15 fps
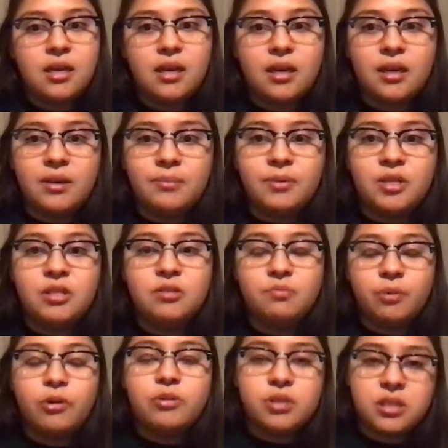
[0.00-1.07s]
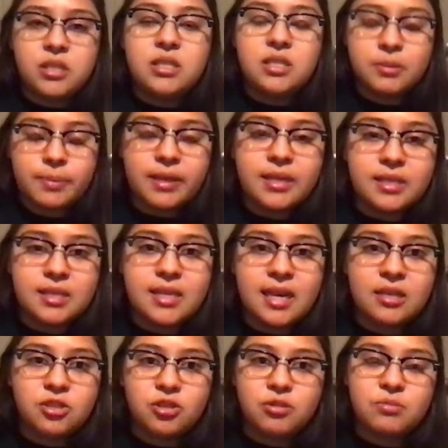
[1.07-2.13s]
Um, he mostly displays
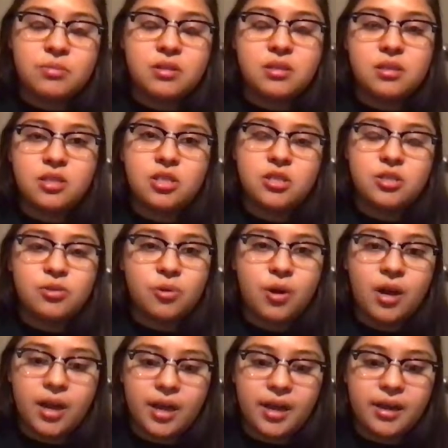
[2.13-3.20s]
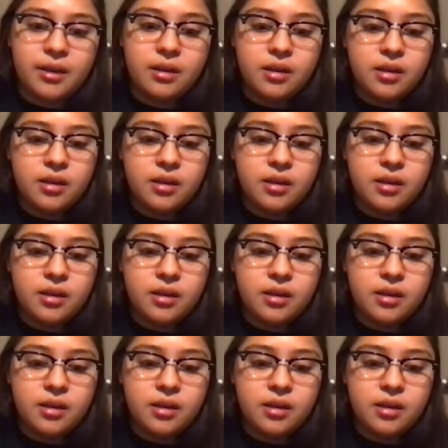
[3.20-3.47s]
tantrums, such as crying.